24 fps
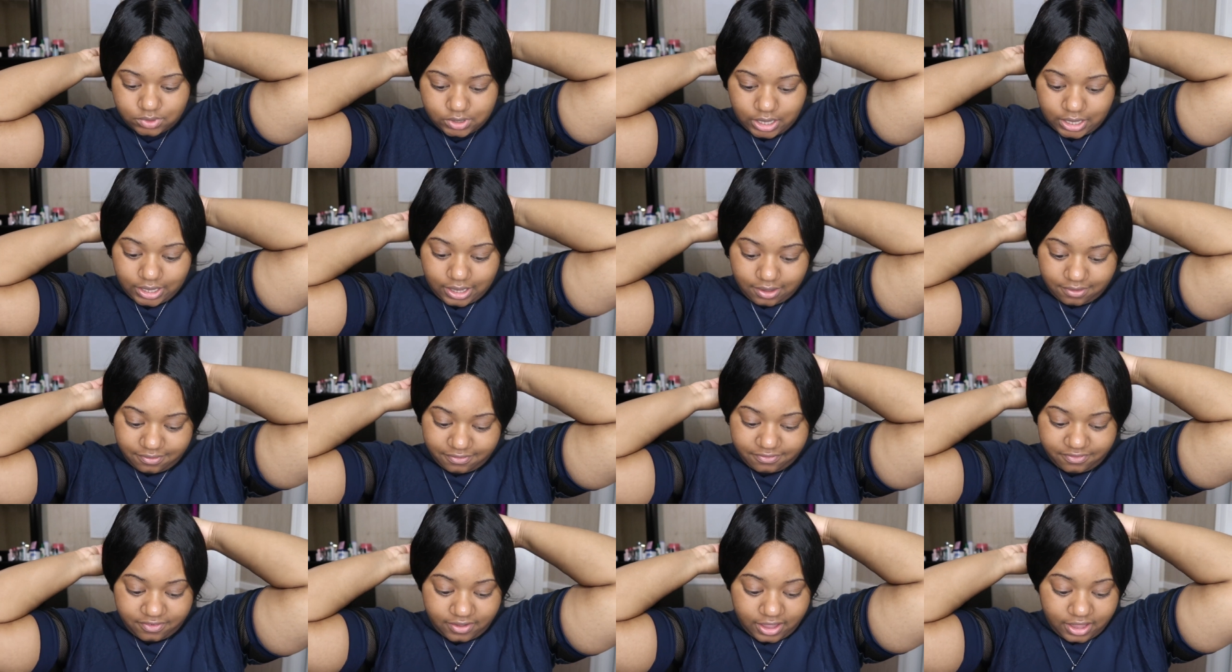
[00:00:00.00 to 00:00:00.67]
I
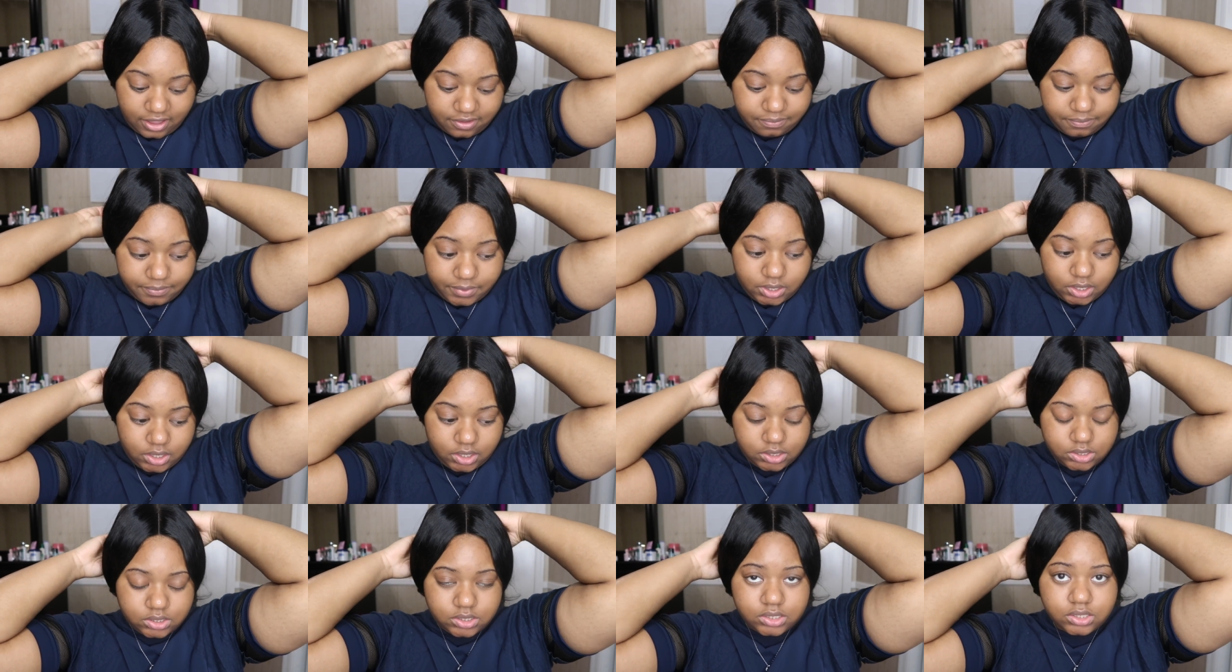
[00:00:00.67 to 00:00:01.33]
got 5
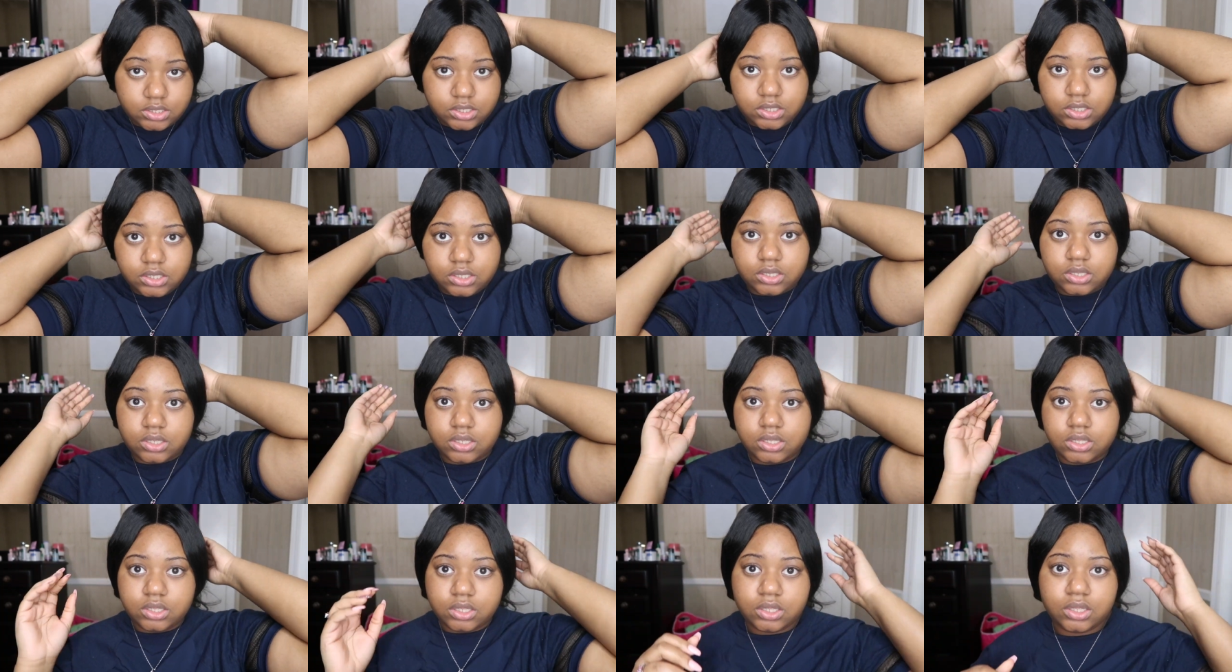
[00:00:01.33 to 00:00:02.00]
minutes
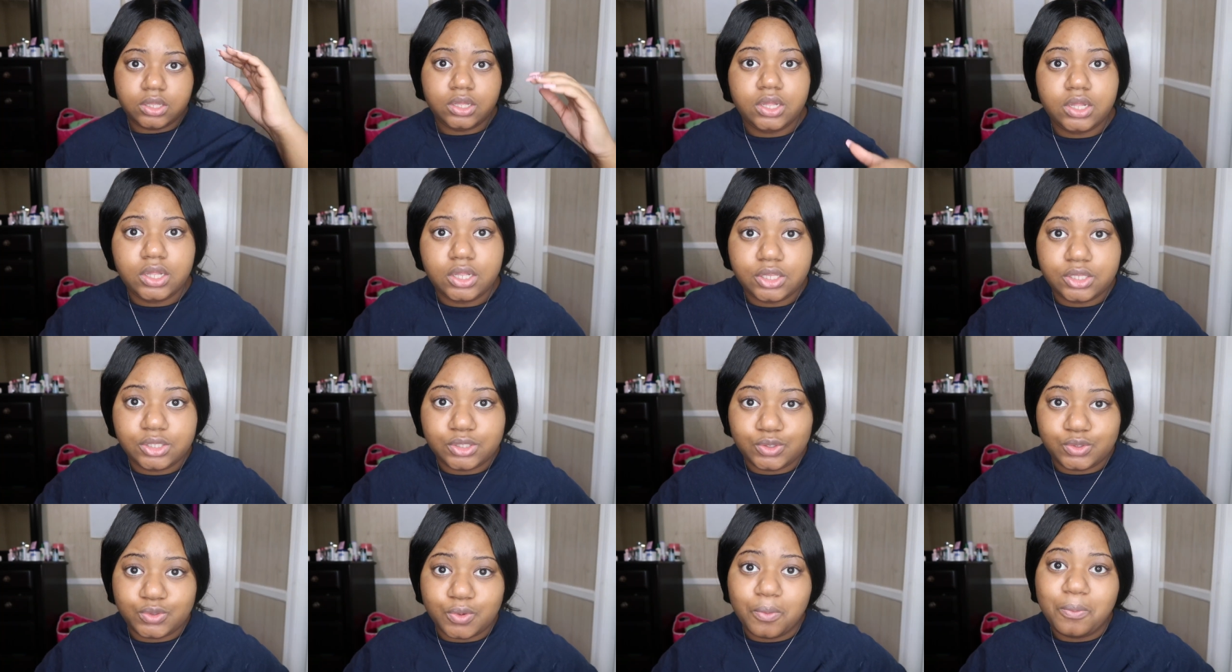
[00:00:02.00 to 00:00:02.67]

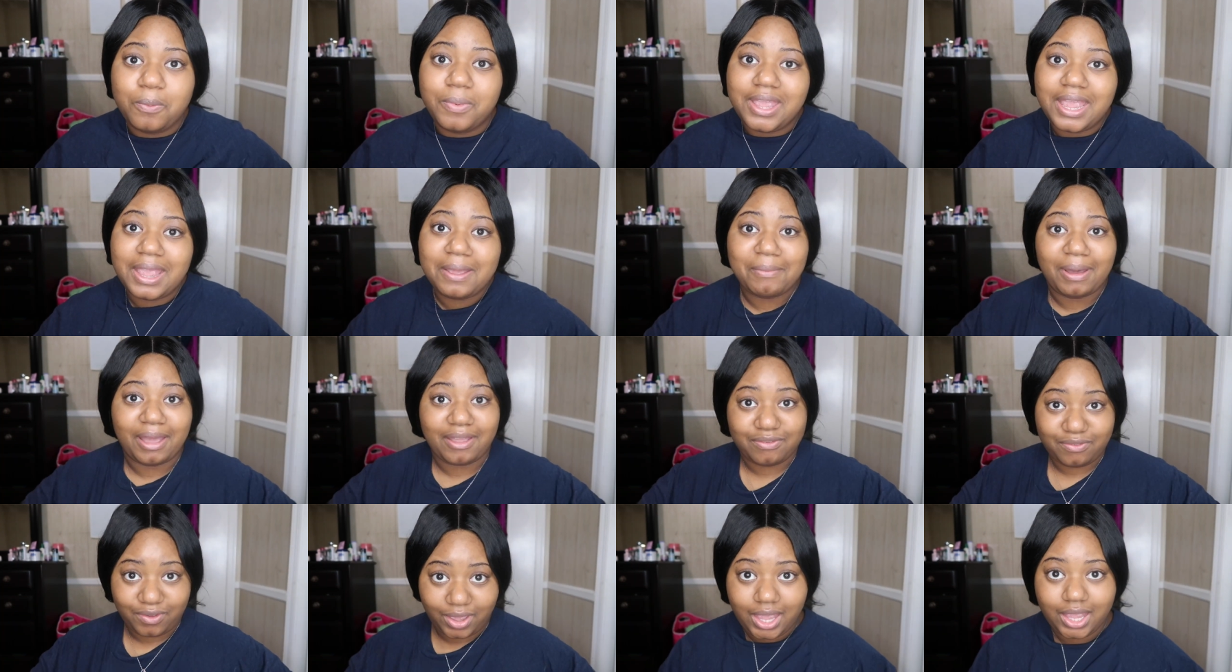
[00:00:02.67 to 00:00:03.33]
to beat
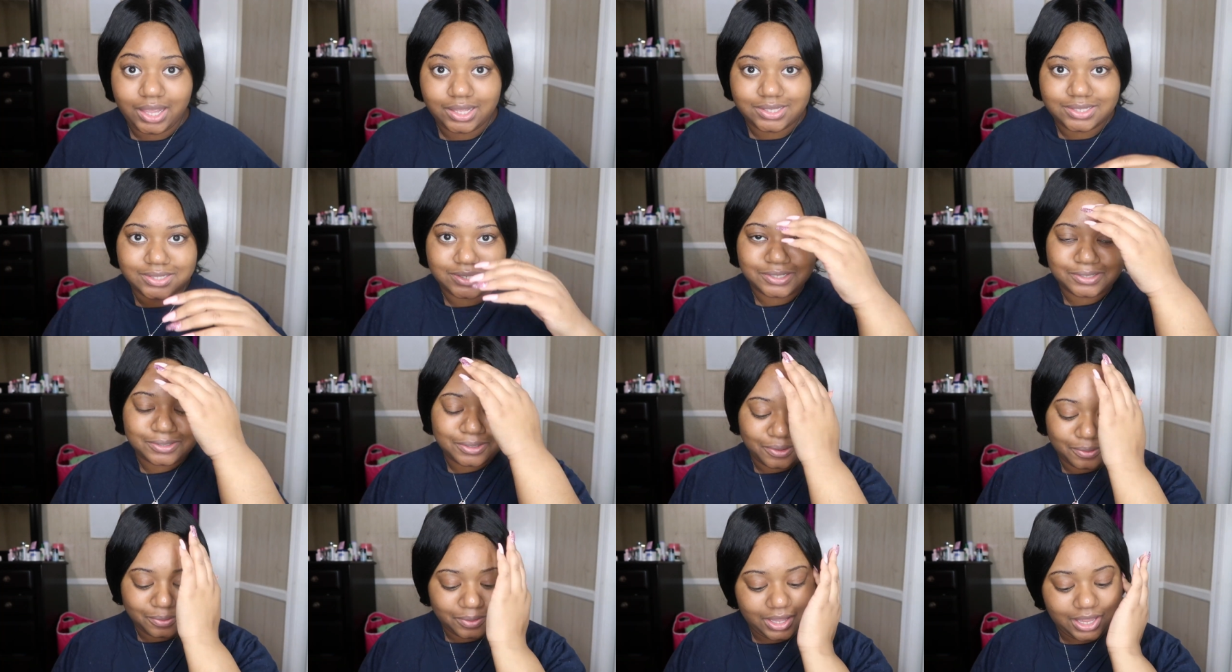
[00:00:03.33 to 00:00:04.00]
my face,
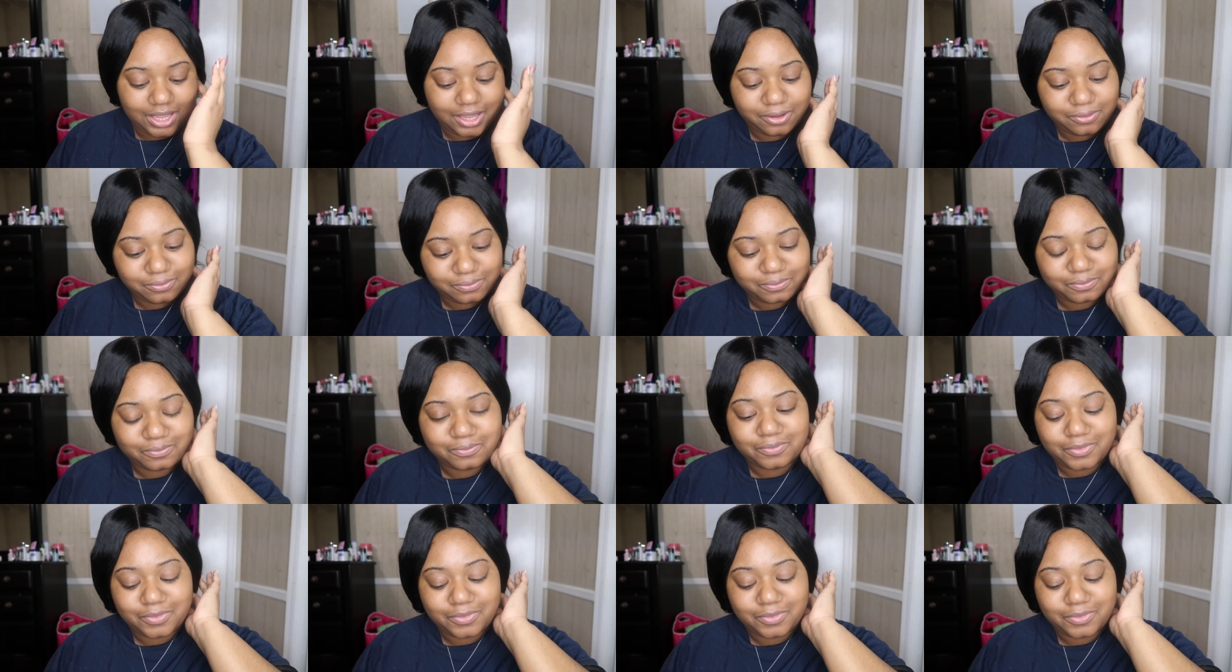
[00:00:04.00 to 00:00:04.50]
okay?